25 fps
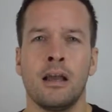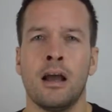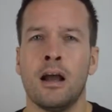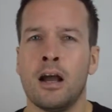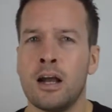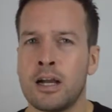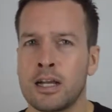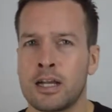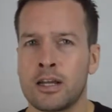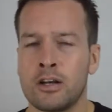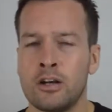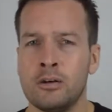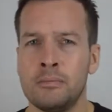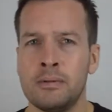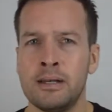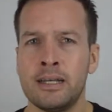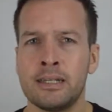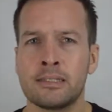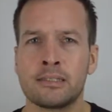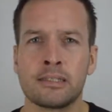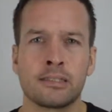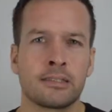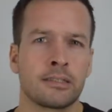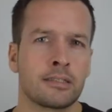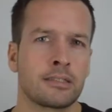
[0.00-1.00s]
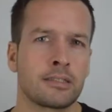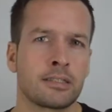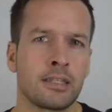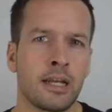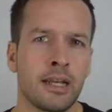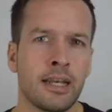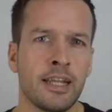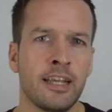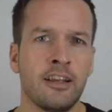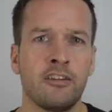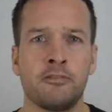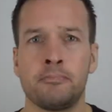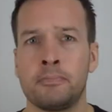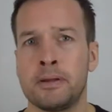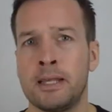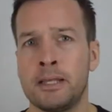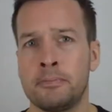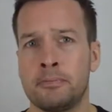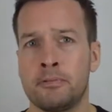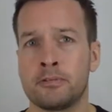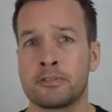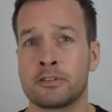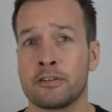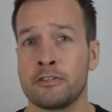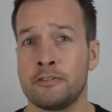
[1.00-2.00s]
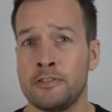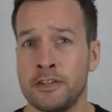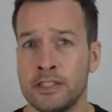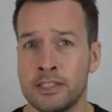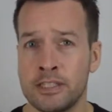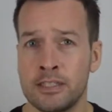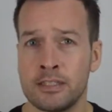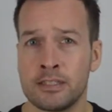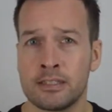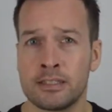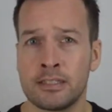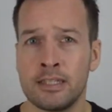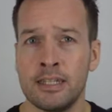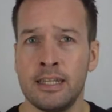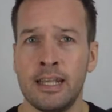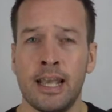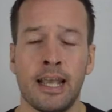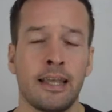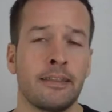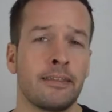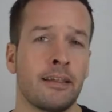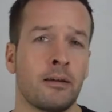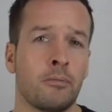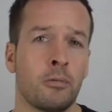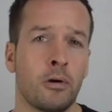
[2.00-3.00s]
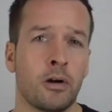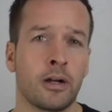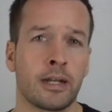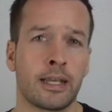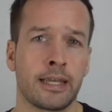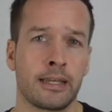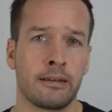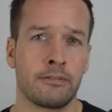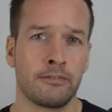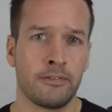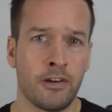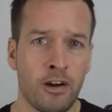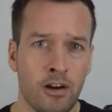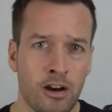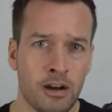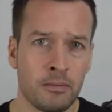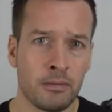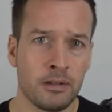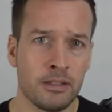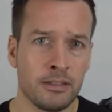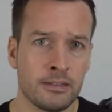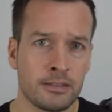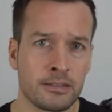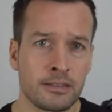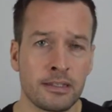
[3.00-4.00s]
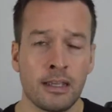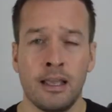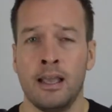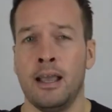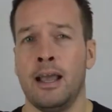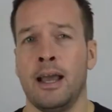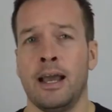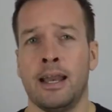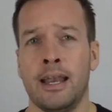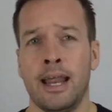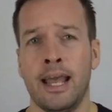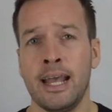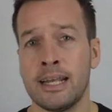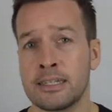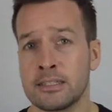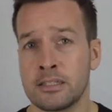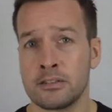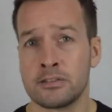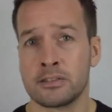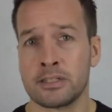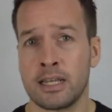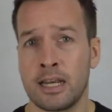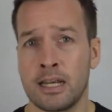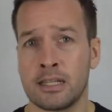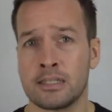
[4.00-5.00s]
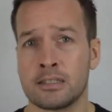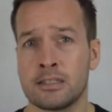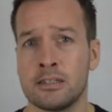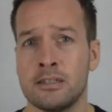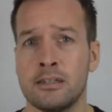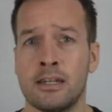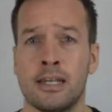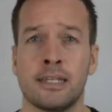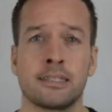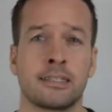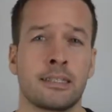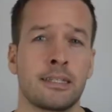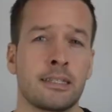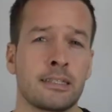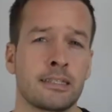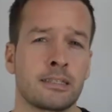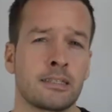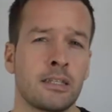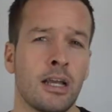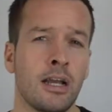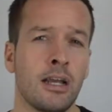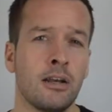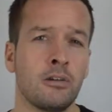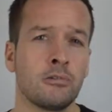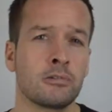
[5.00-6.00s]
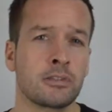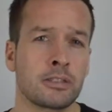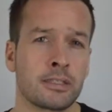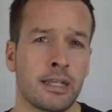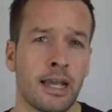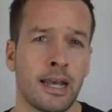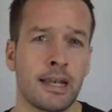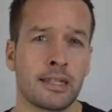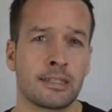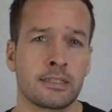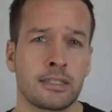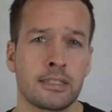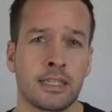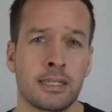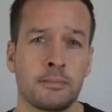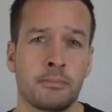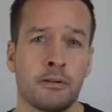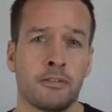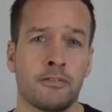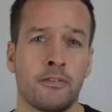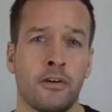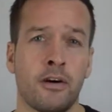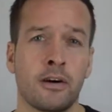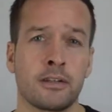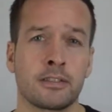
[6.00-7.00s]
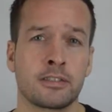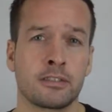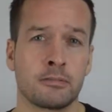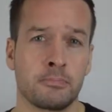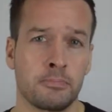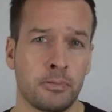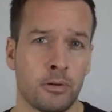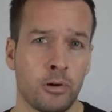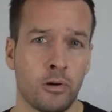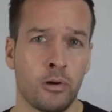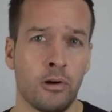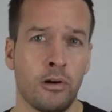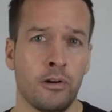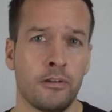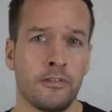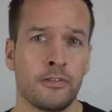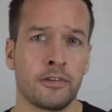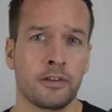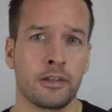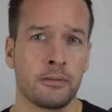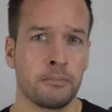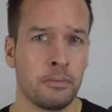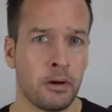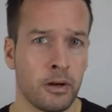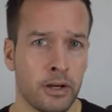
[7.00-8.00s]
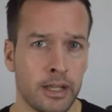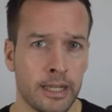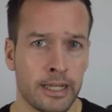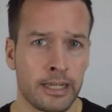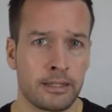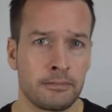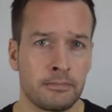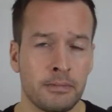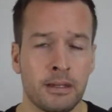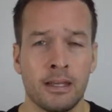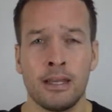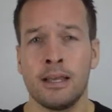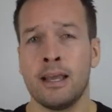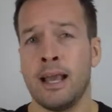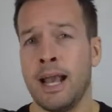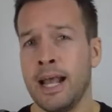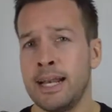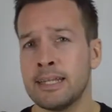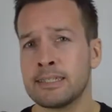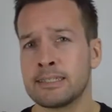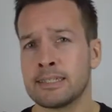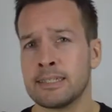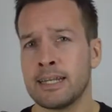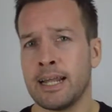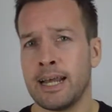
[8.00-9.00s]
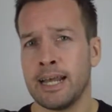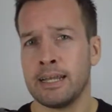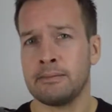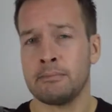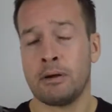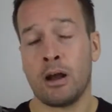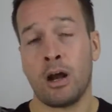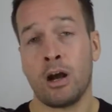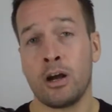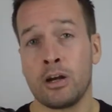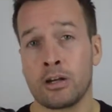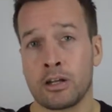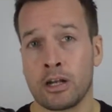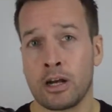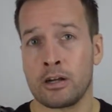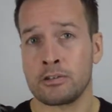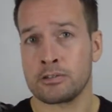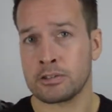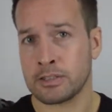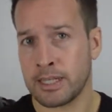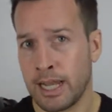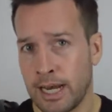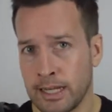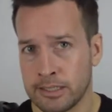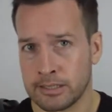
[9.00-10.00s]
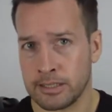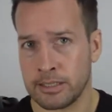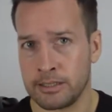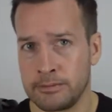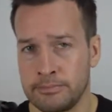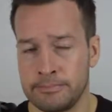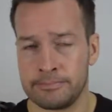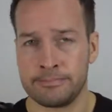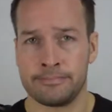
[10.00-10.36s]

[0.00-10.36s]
Ergonomics is the study of people's efficiency in their working environment. An exoskeleton is an external skeleton that provides support for the body, hence the name Ergoskeleton.